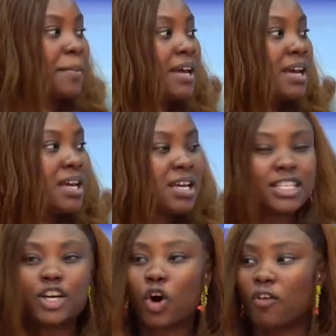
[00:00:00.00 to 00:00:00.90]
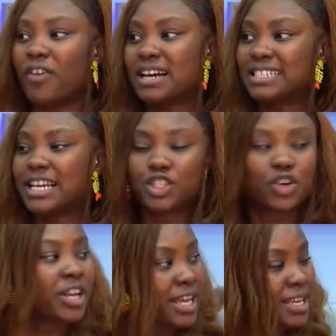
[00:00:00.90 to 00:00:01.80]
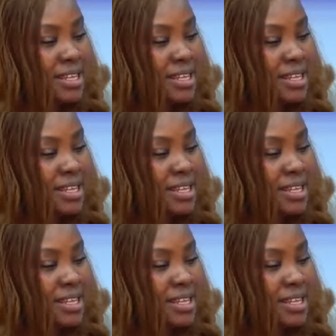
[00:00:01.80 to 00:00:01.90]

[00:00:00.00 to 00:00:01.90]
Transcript: Some people the think the conversation they can.